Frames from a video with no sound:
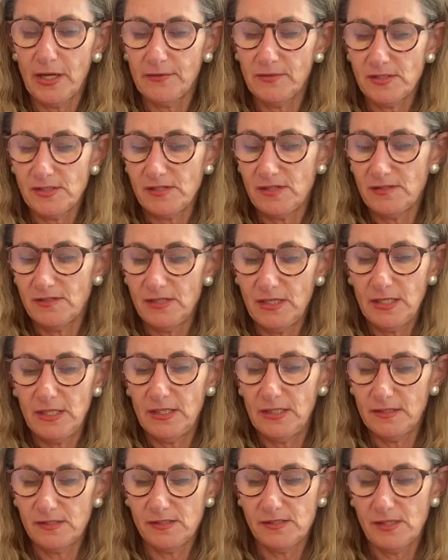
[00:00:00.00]
and the
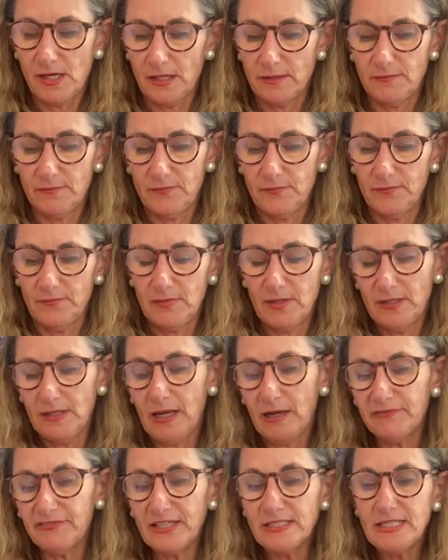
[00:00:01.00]
tzatziki is done.
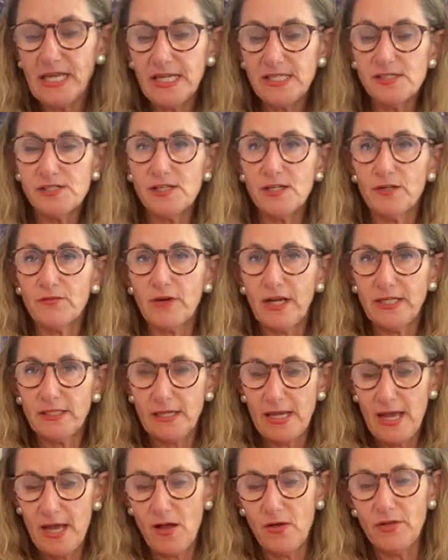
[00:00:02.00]
Now, if I tasted it right
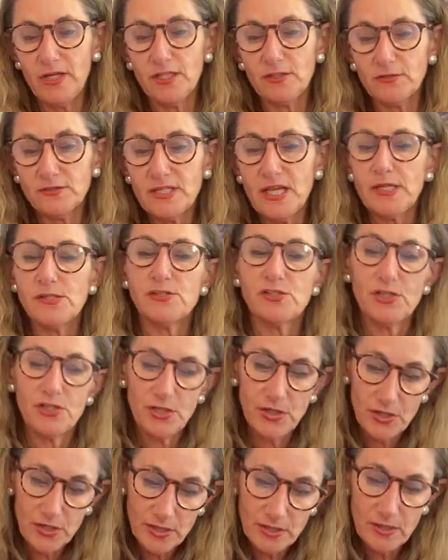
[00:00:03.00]
now, it'll taste
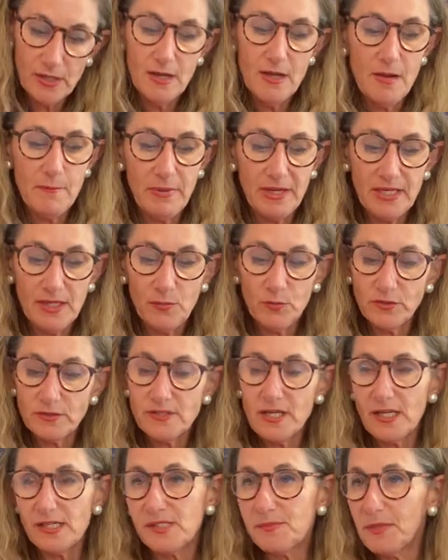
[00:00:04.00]
good, but it will
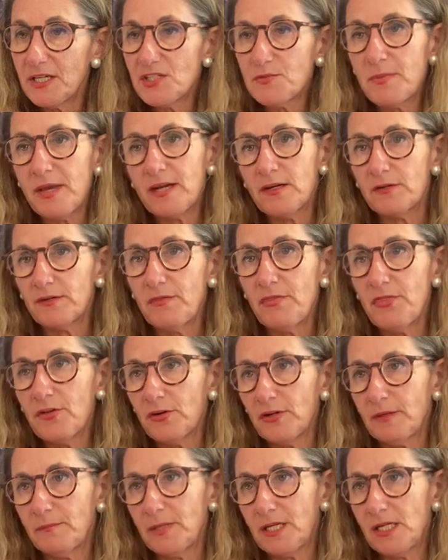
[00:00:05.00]
taste much better in
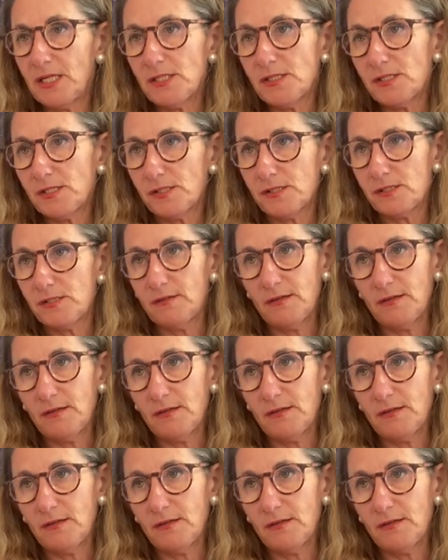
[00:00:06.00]
30 minutes.